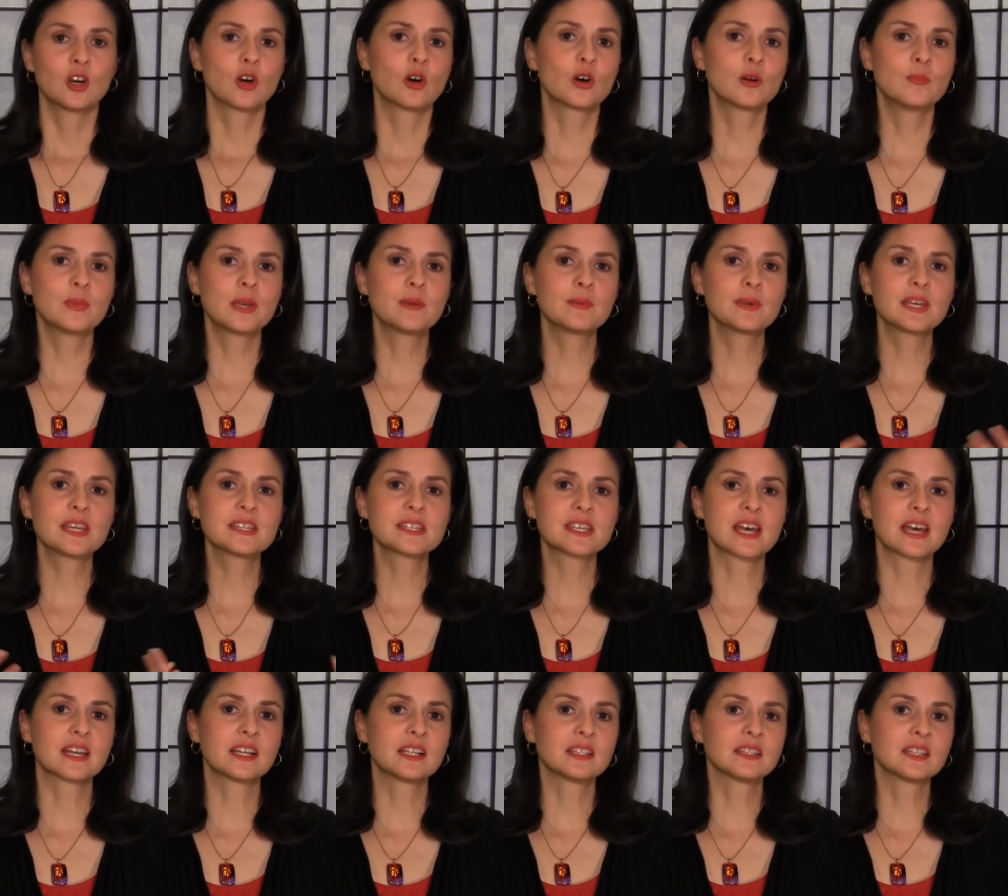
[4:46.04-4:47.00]
Or maybe he's
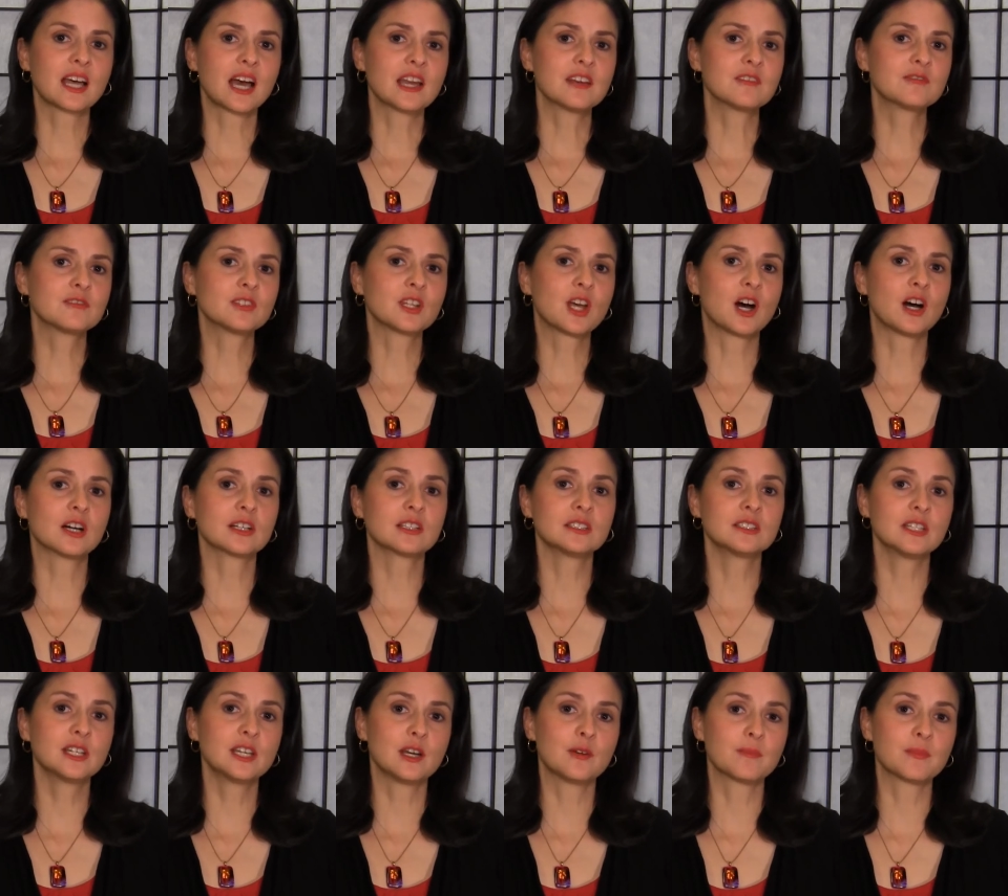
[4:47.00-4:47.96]
had a lifelong
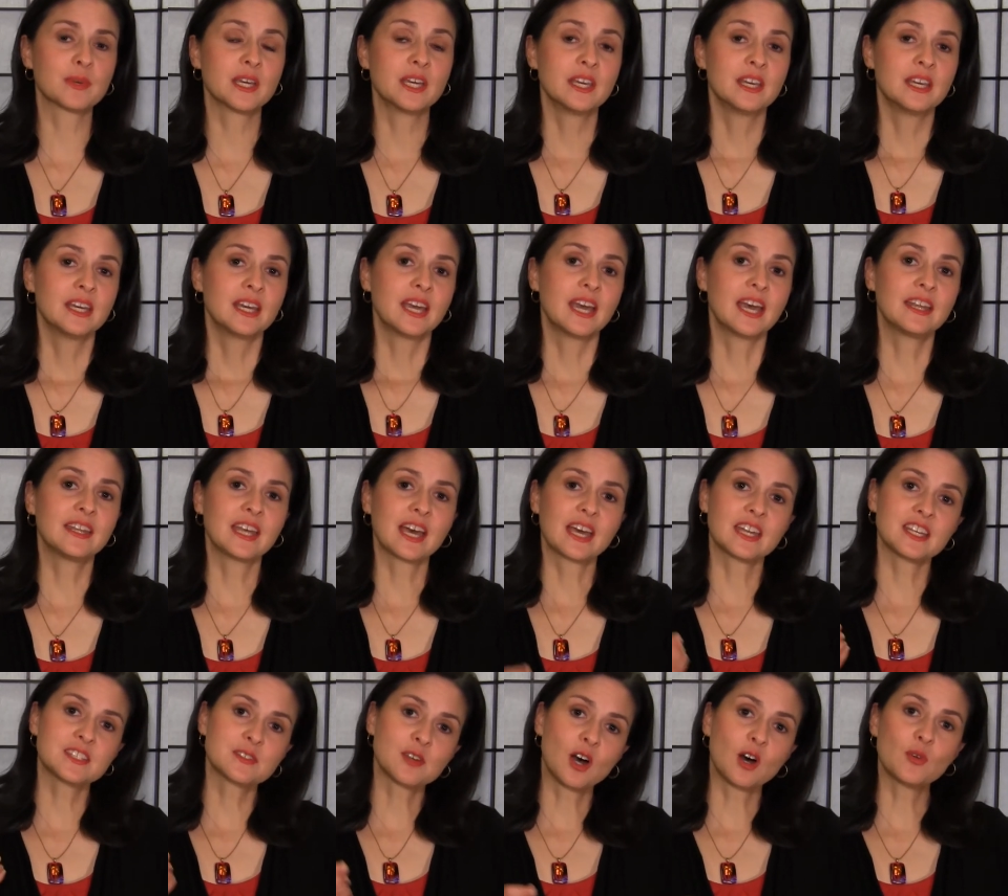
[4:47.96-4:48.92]
limp, and that
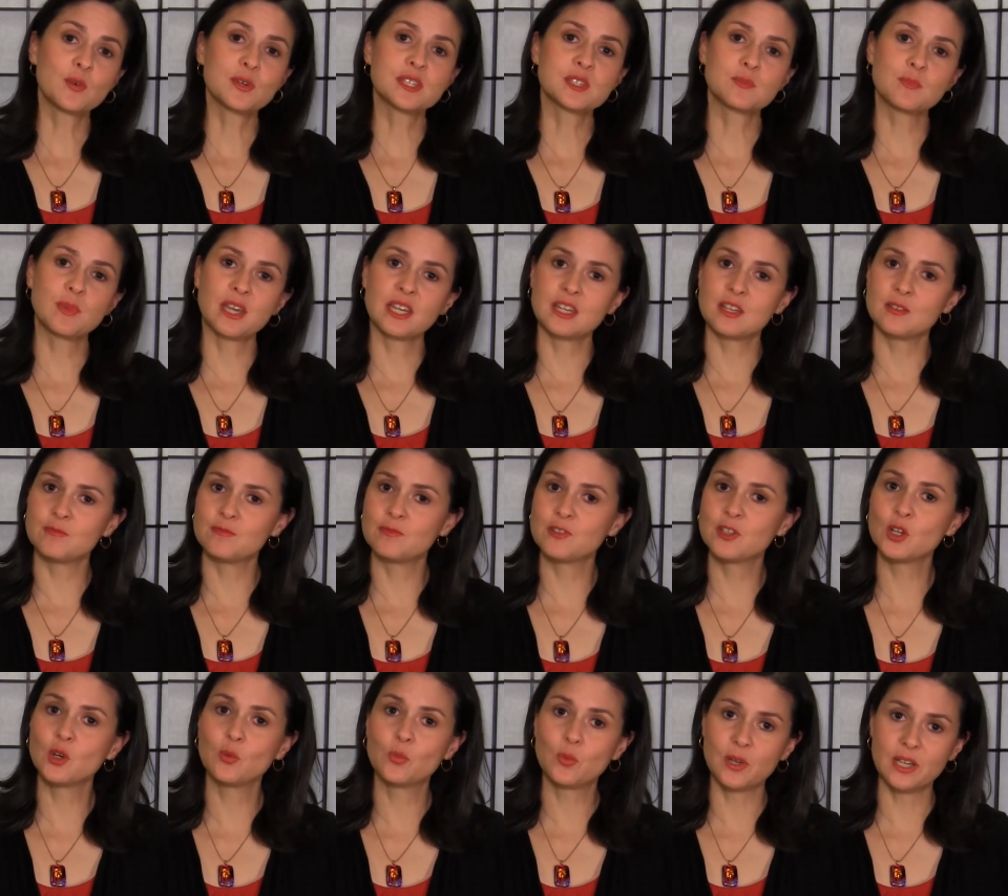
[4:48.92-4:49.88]
has always made him
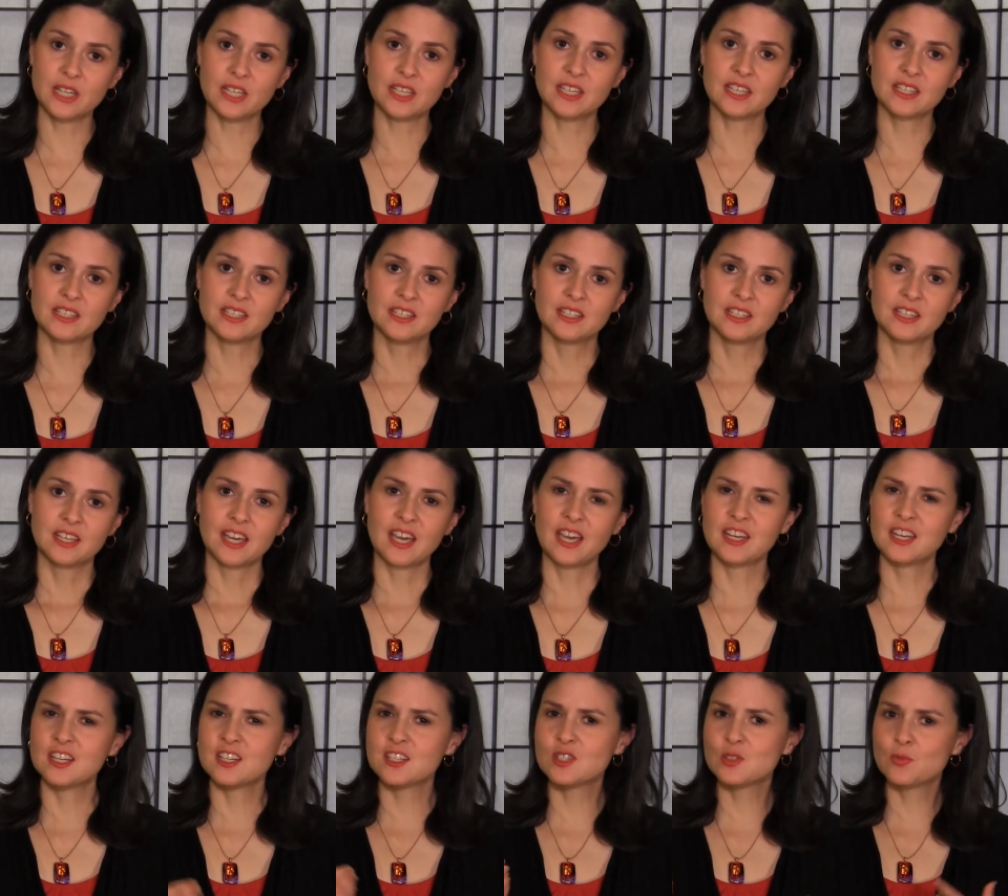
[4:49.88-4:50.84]
feel weak, and
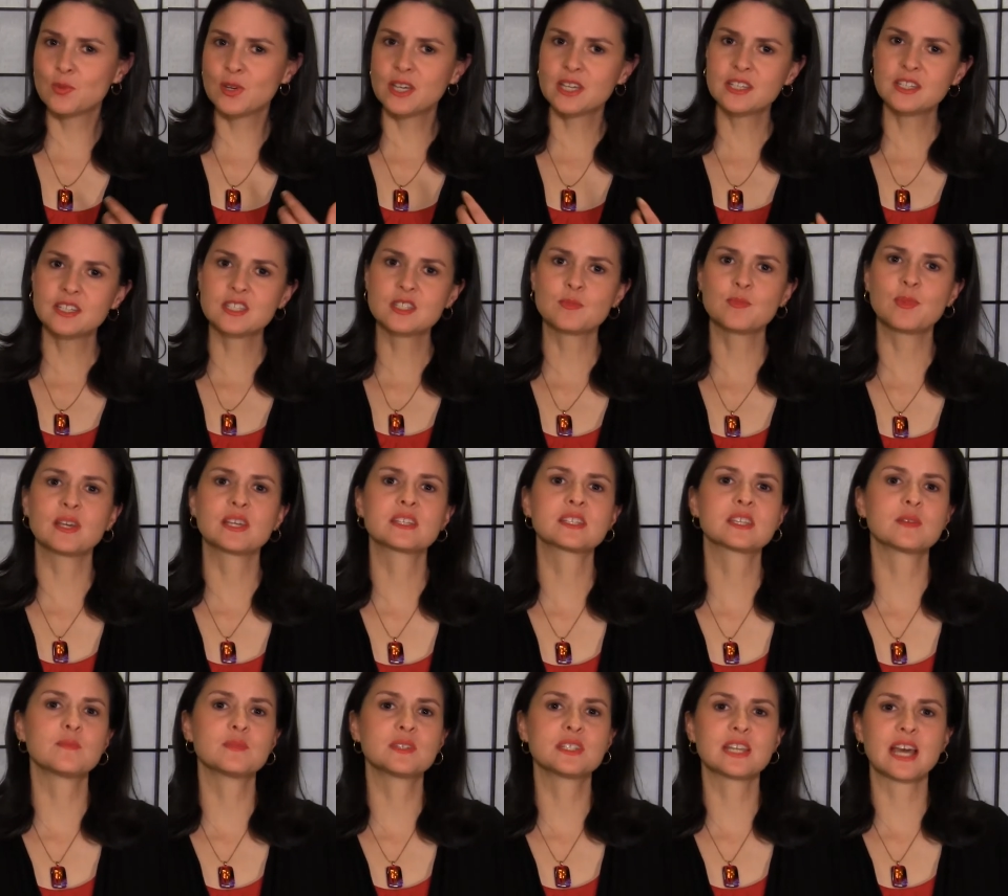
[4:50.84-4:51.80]
his weakness makes
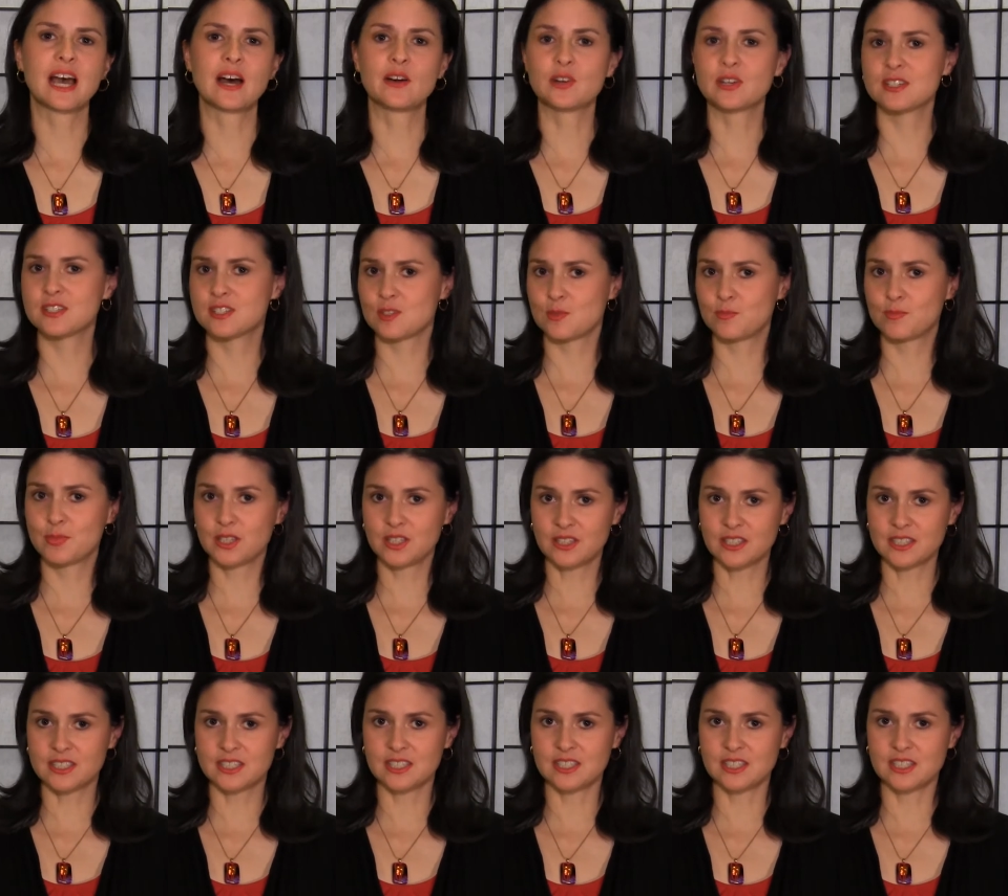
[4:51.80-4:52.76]
him doubt his
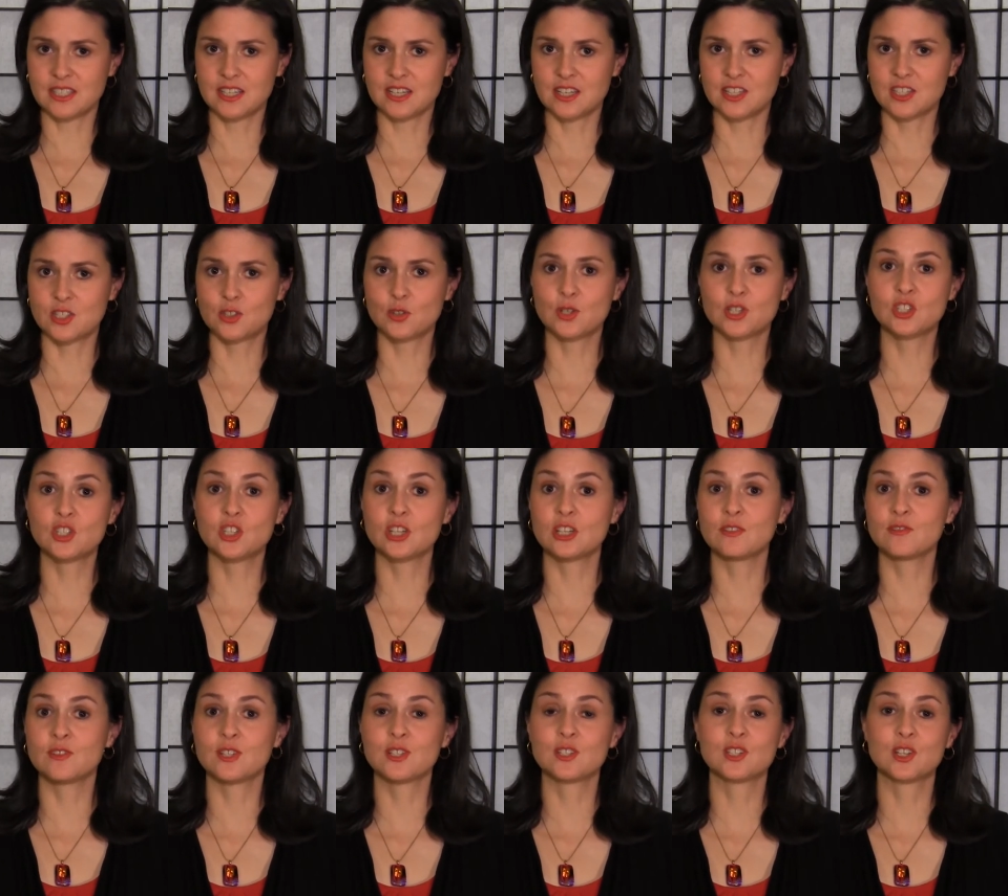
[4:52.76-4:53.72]
ability to
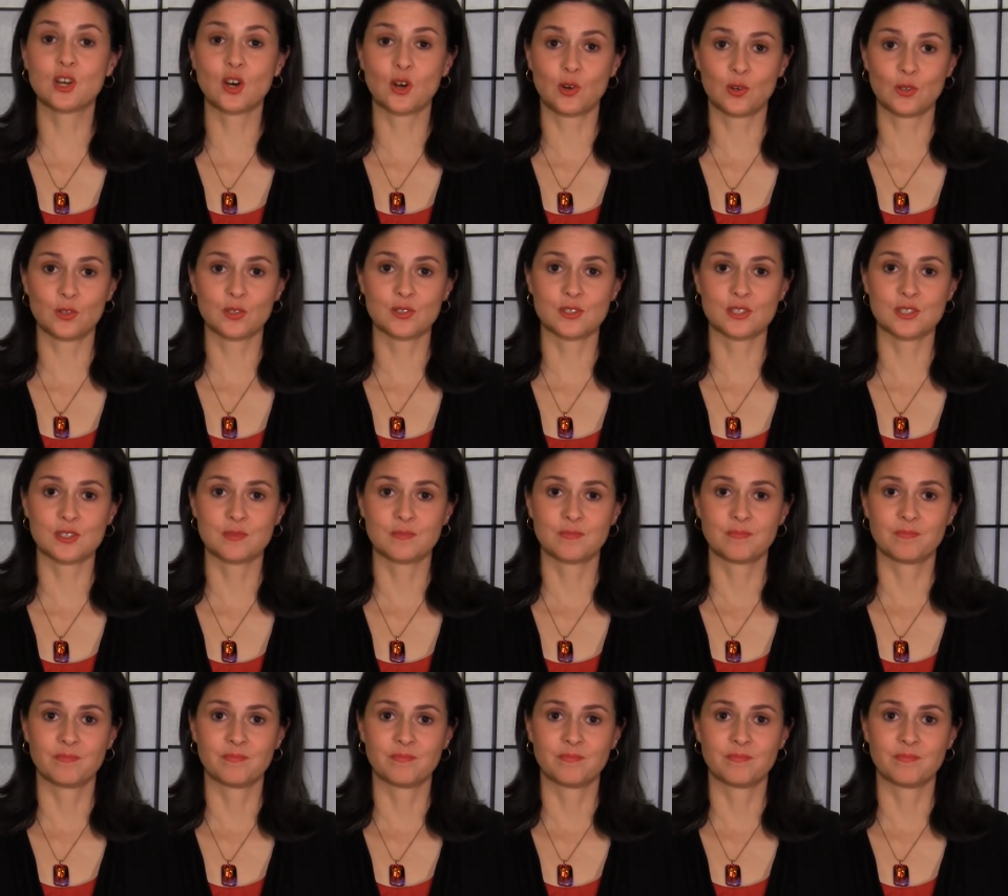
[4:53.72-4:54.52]
achieve his goals.